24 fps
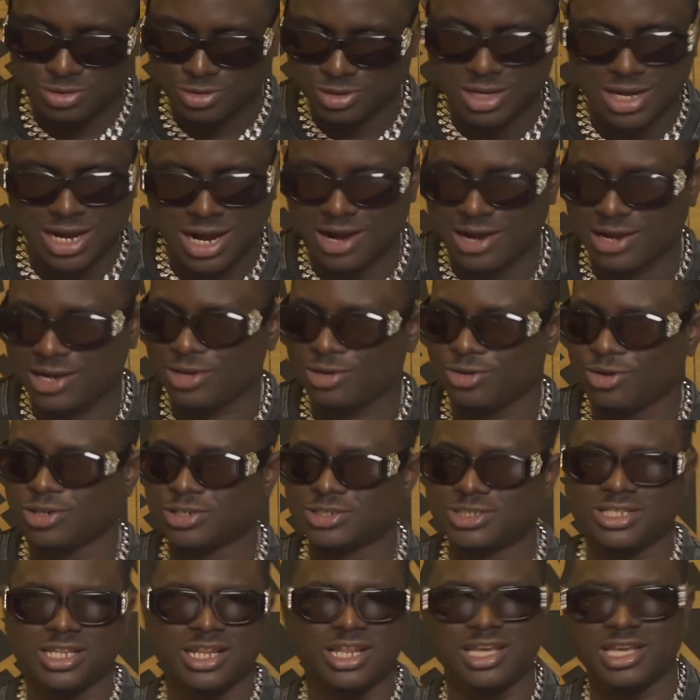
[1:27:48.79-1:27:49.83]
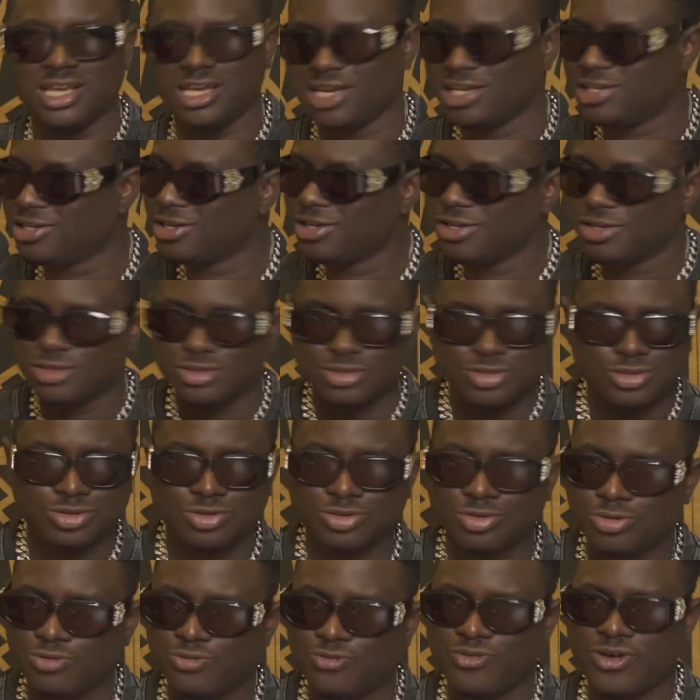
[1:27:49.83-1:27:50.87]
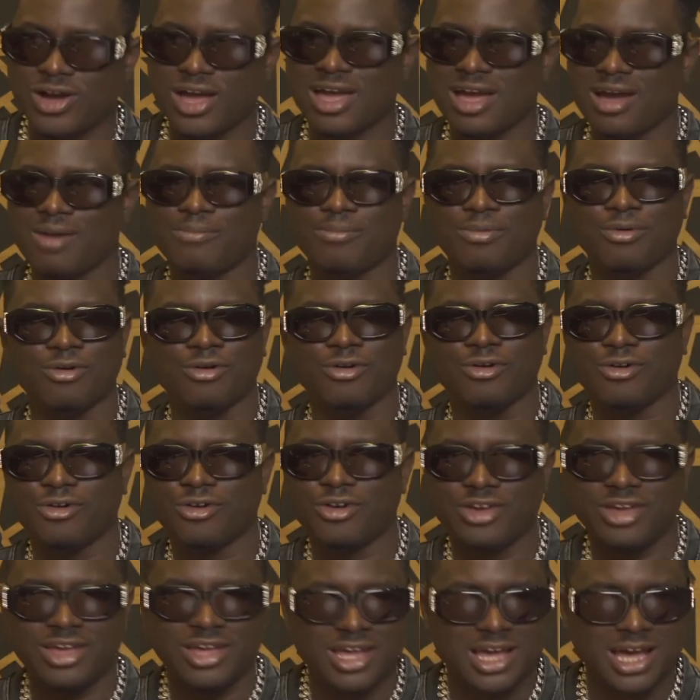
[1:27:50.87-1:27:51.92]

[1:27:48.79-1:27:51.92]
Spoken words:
Carried Oxlade, took Fireboy,